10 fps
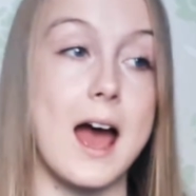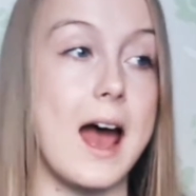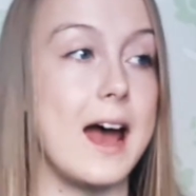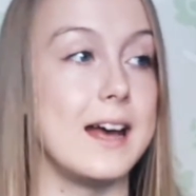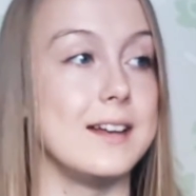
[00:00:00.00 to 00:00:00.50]

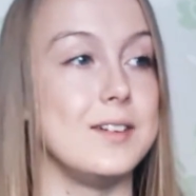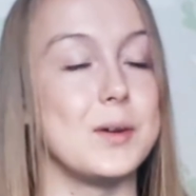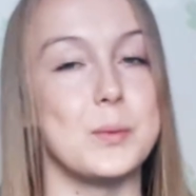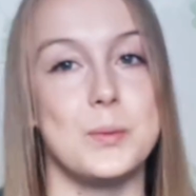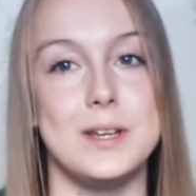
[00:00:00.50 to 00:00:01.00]
and
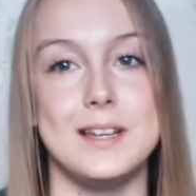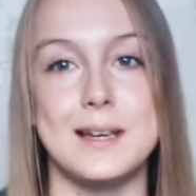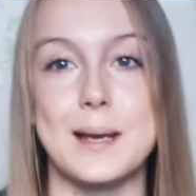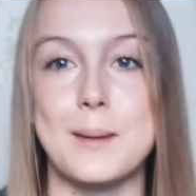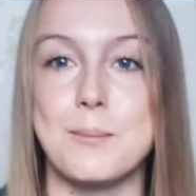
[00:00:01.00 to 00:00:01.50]

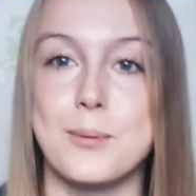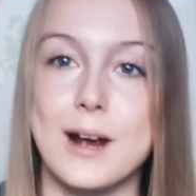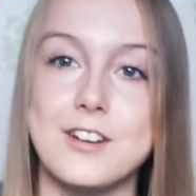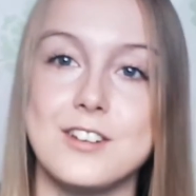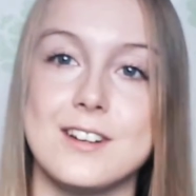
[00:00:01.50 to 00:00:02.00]
we
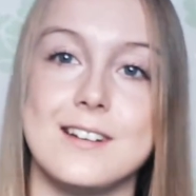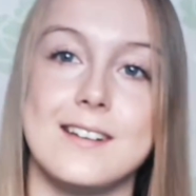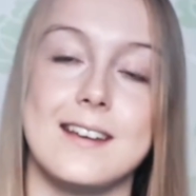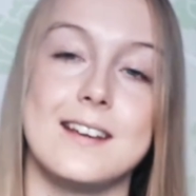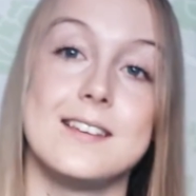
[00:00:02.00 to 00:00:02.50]
impressioned
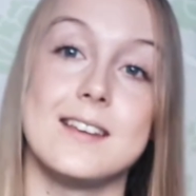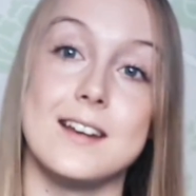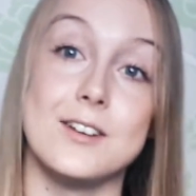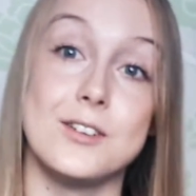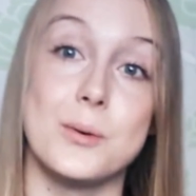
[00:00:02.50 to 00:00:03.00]
this
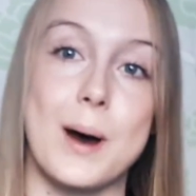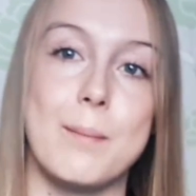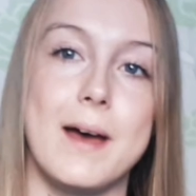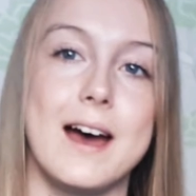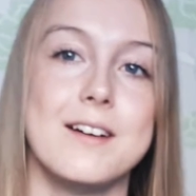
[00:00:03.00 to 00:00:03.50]
into our
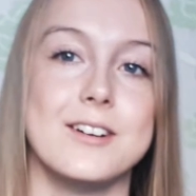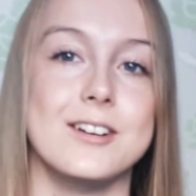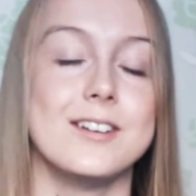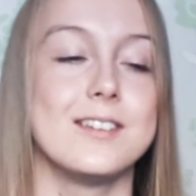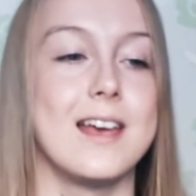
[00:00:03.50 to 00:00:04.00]

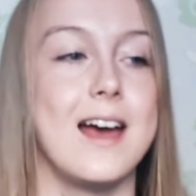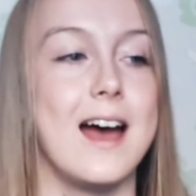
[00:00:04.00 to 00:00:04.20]
parents